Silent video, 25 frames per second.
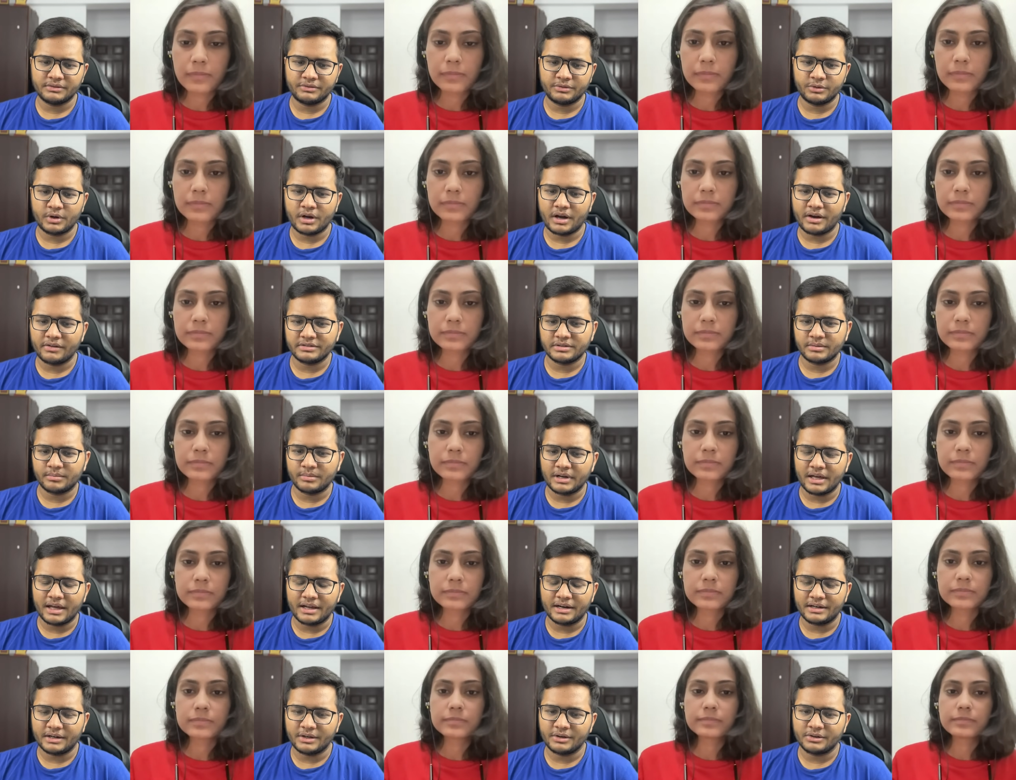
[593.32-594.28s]
Speaker 1: If you have some
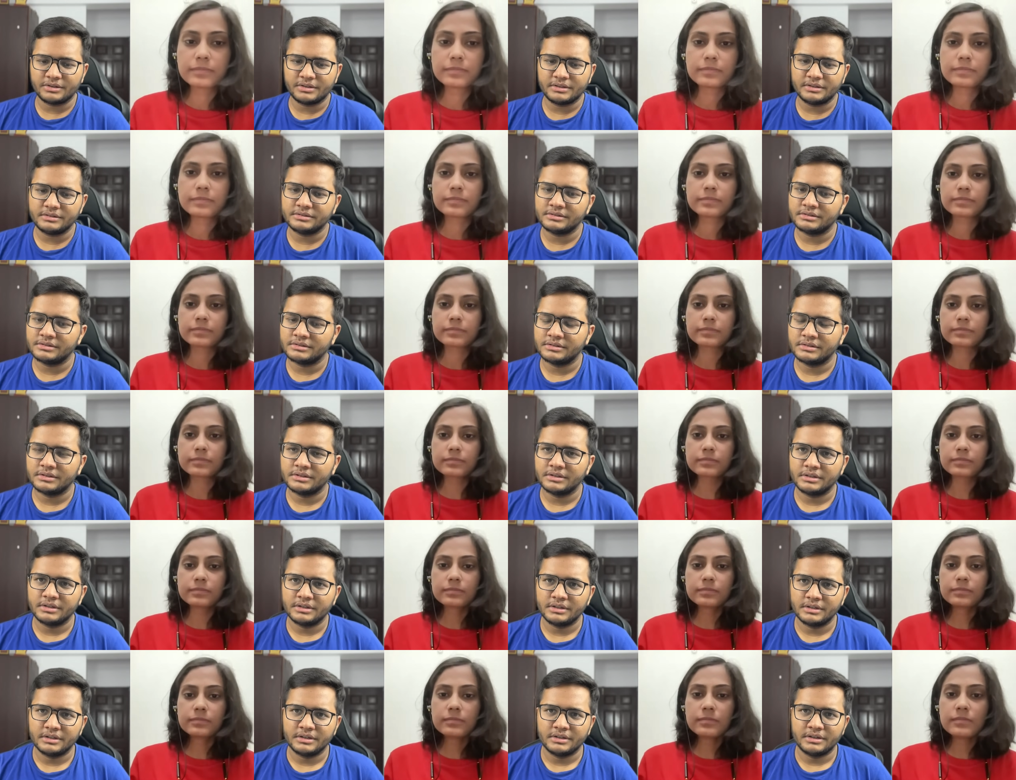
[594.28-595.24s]
clarity on this.
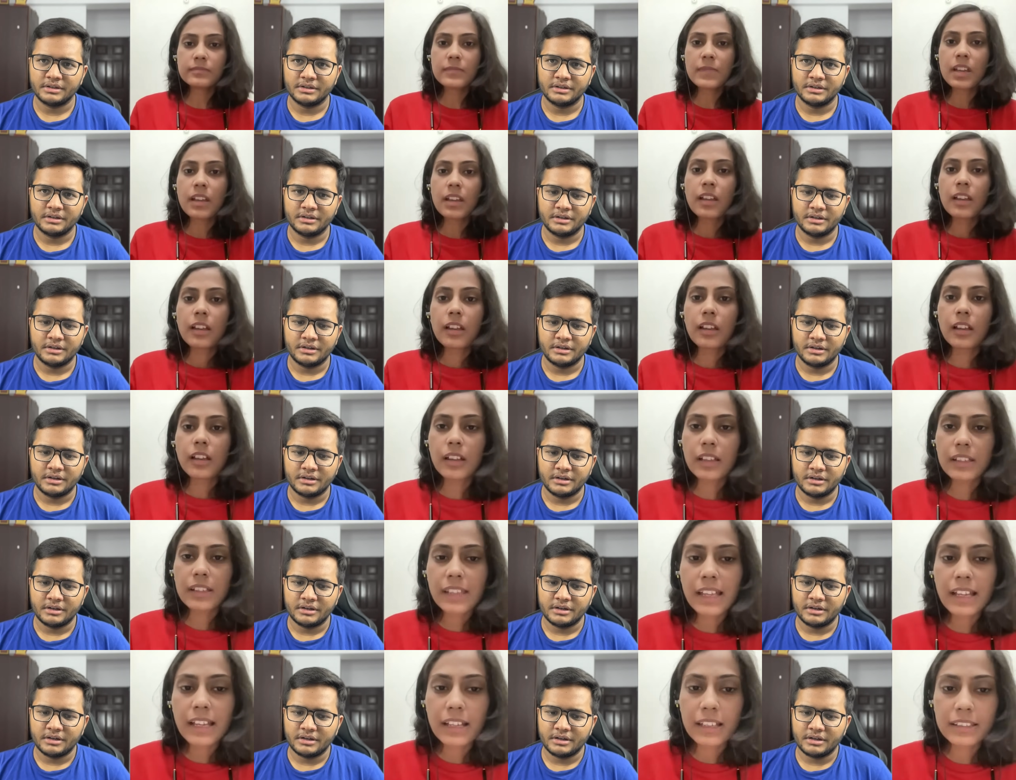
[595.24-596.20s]

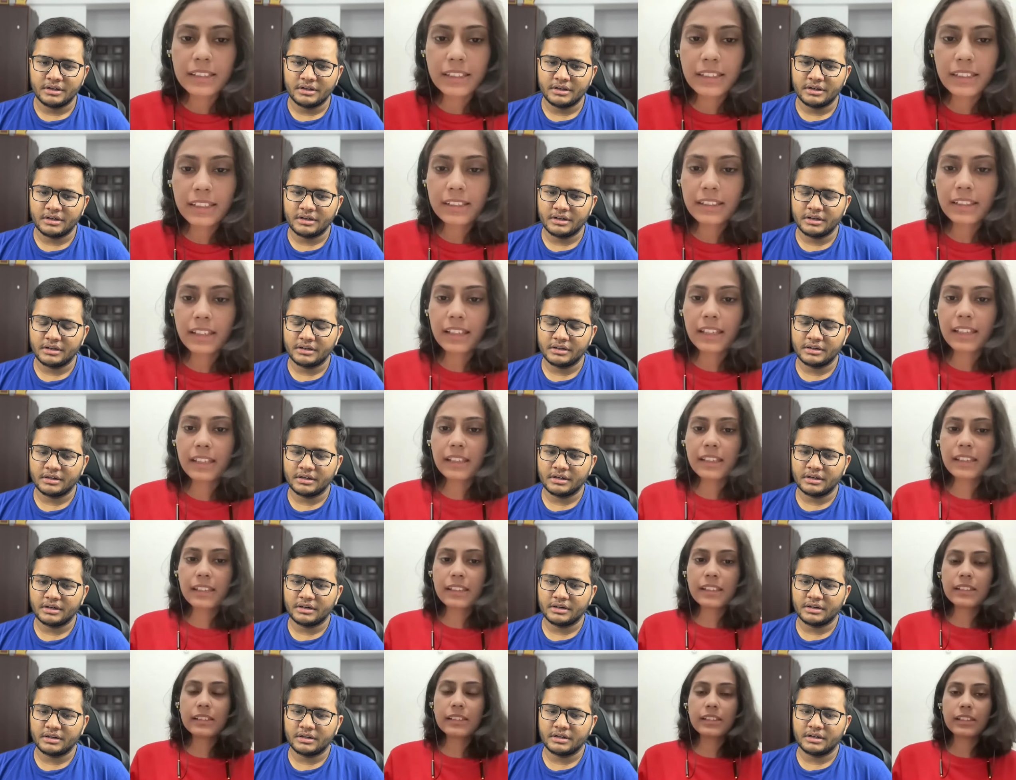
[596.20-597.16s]
Speaker 2: Uh, yeah, the
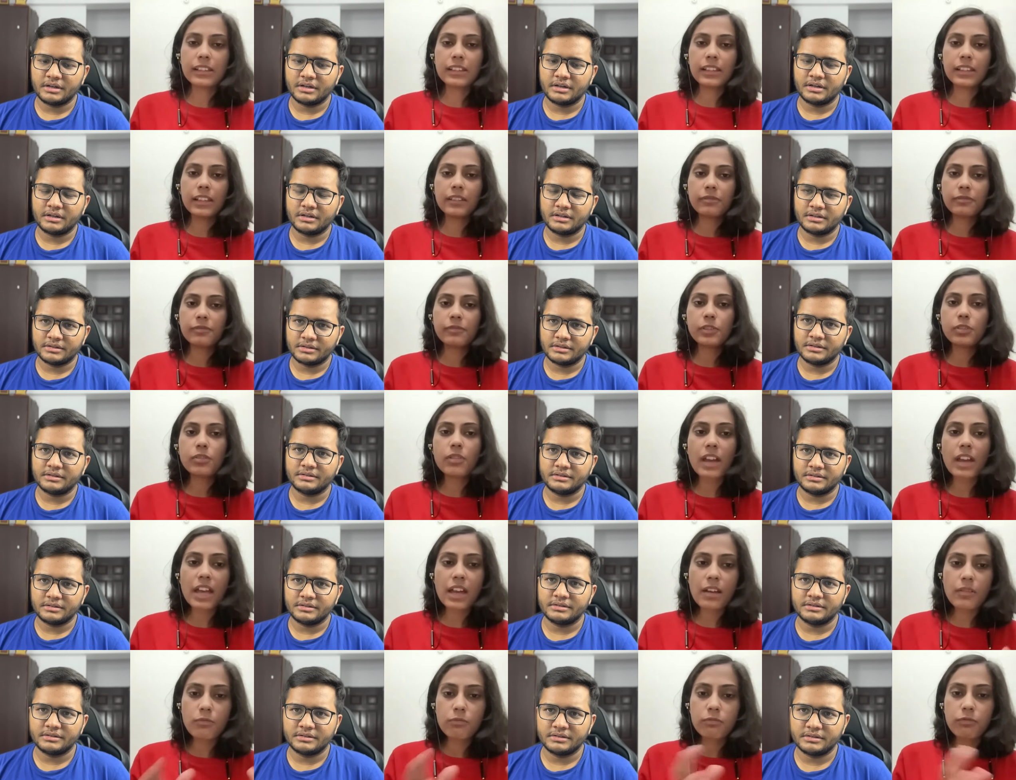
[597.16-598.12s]
thing is, if
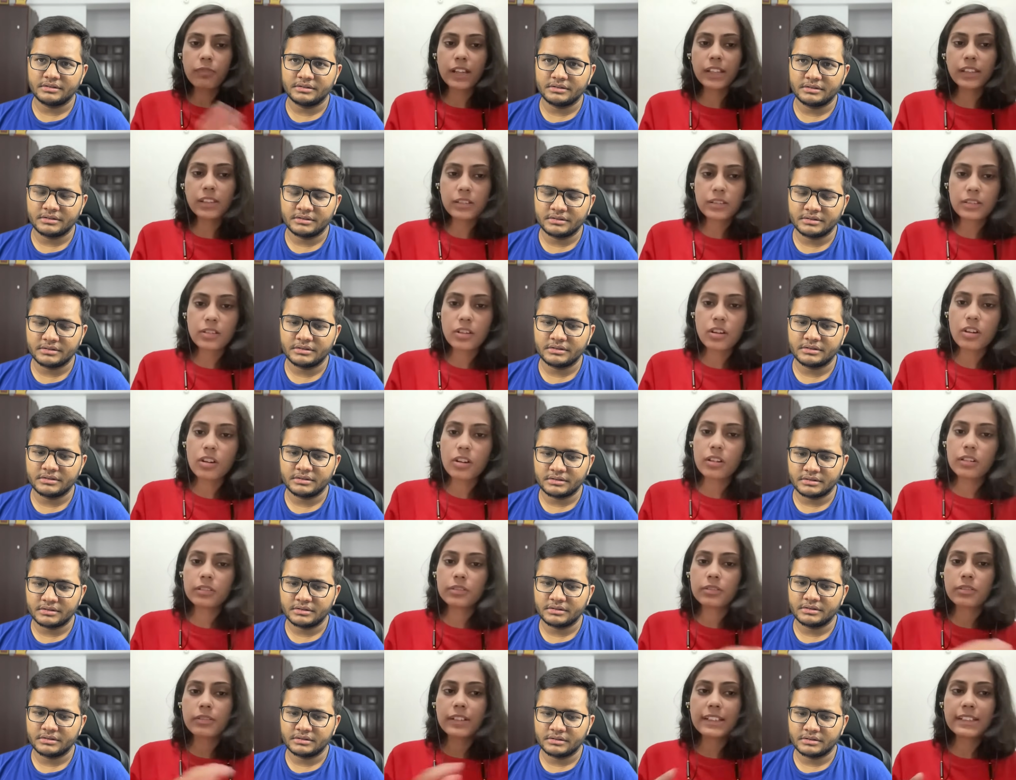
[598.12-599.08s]
you have one
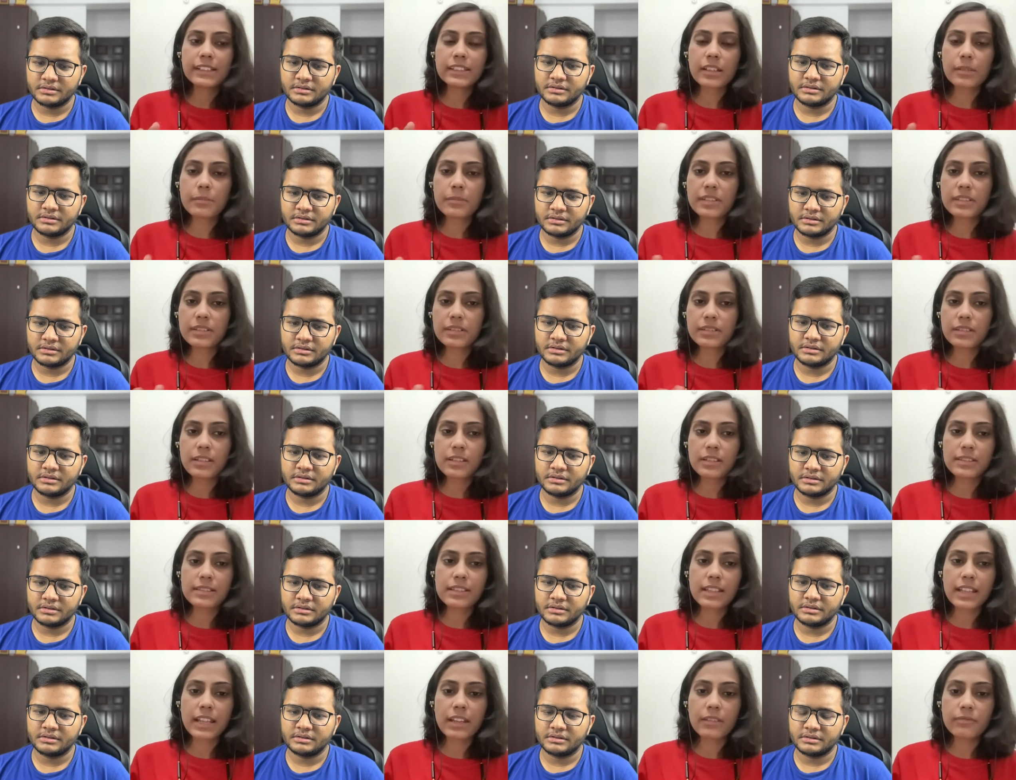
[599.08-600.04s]
or three
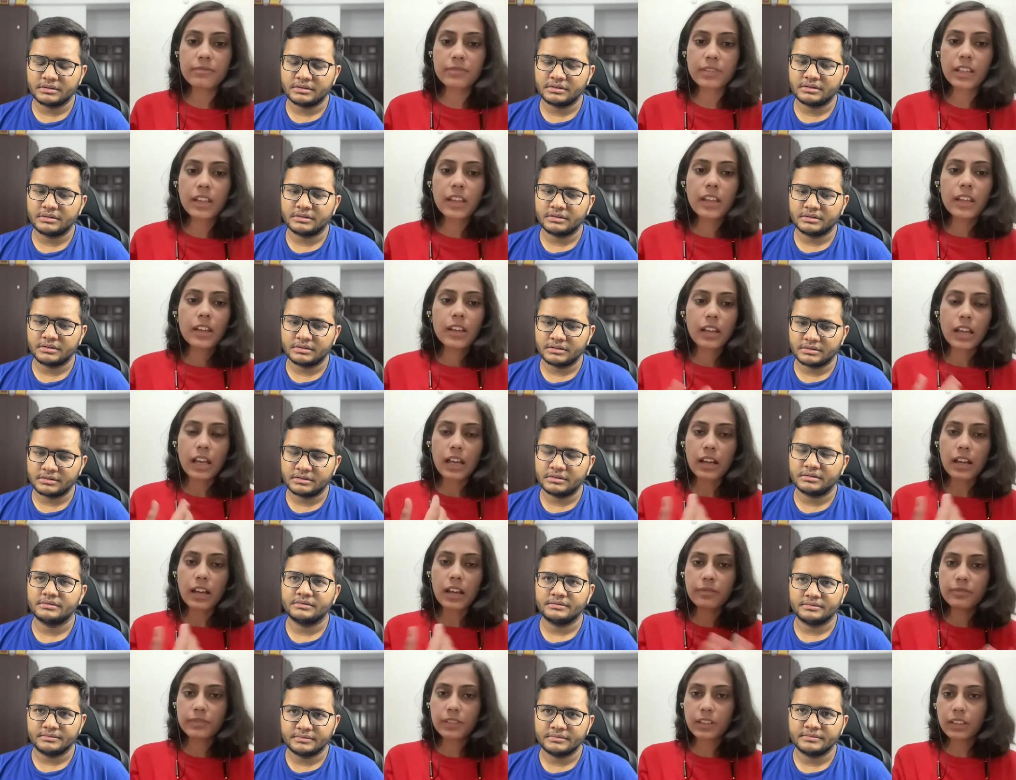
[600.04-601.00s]
semesters left
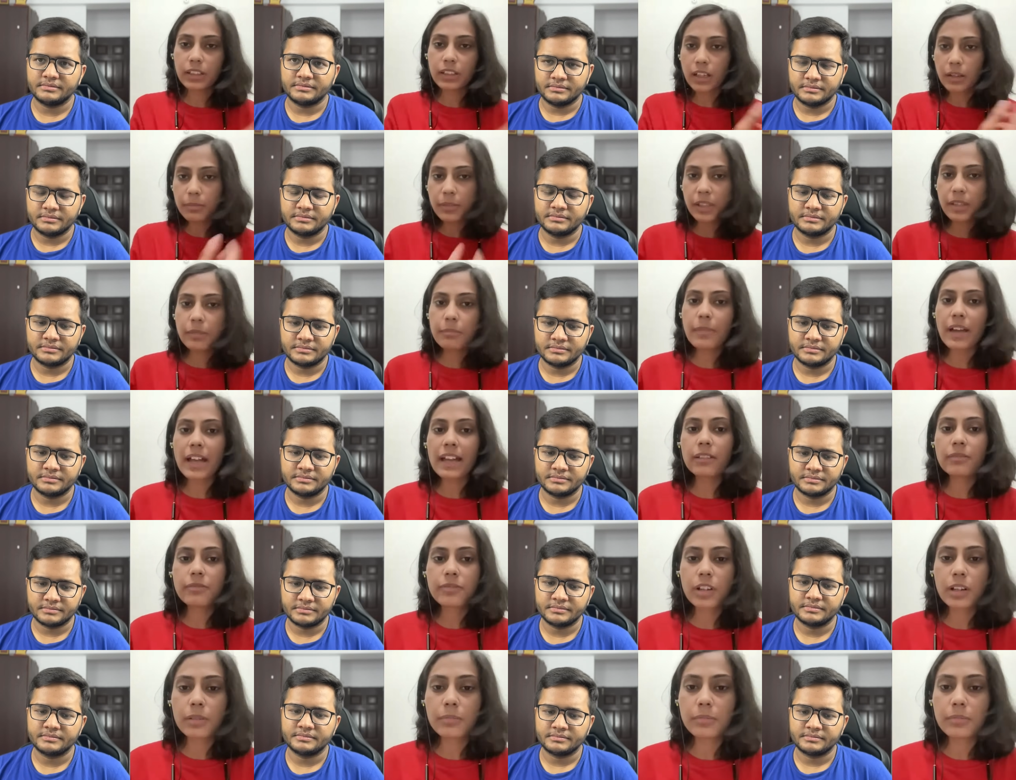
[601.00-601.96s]
after coming back